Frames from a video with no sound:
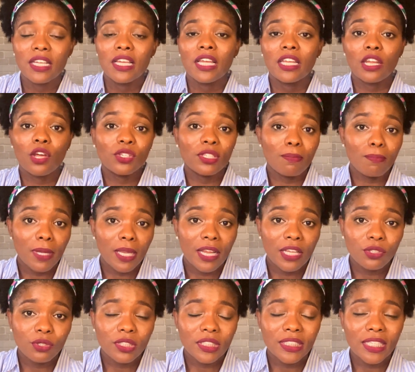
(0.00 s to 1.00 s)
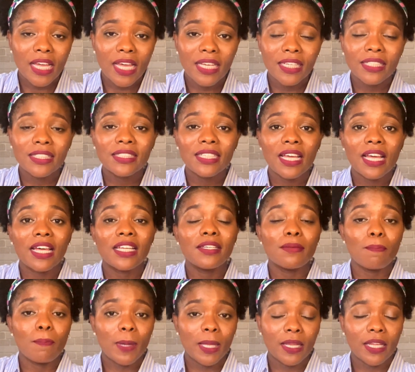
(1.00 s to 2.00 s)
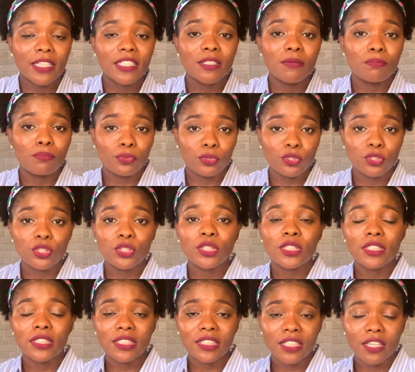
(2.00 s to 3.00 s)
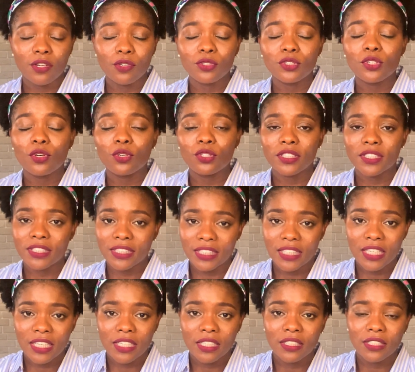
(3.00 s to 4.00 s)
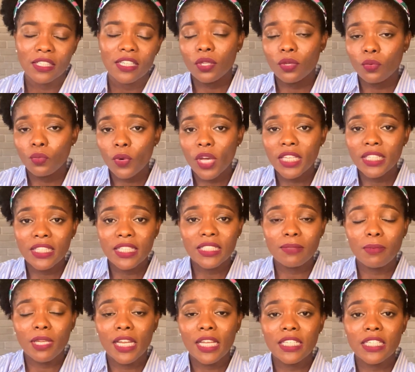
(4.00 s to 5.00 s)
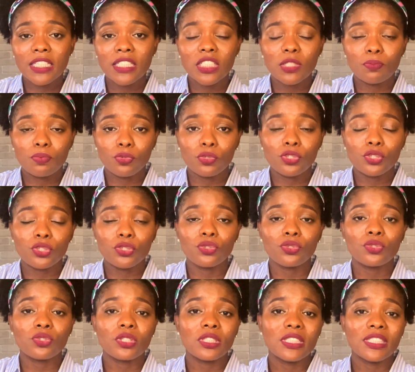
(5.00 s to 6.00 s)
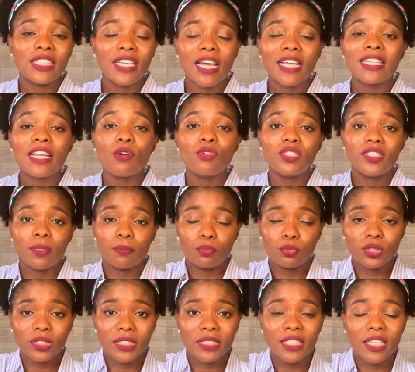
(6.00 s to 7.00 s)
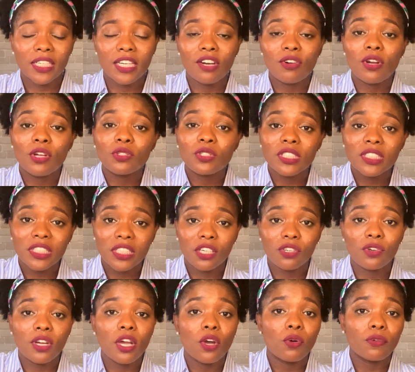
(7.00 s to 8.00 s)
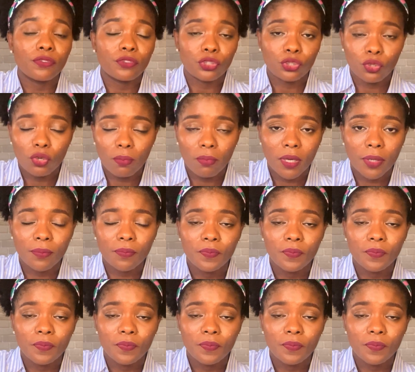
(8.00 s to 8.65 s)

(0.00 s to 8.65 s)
Now, the melanocytes are the melanin-producing cells on the skin. When this melanin is produced, they are now deposited around this area of trauma.